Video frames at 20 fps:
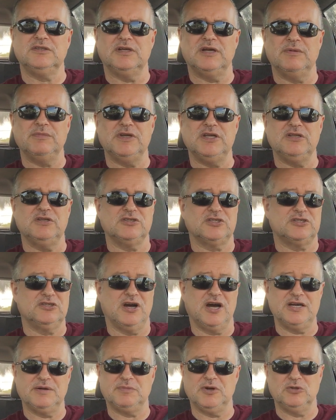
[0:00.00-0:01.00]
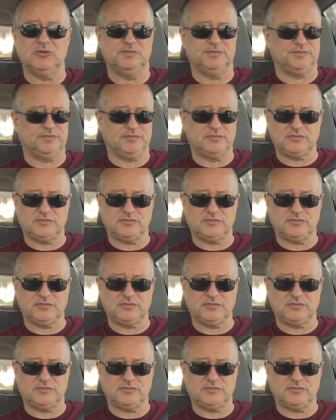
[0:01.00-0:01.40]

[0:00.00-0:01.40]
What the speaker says: It's not about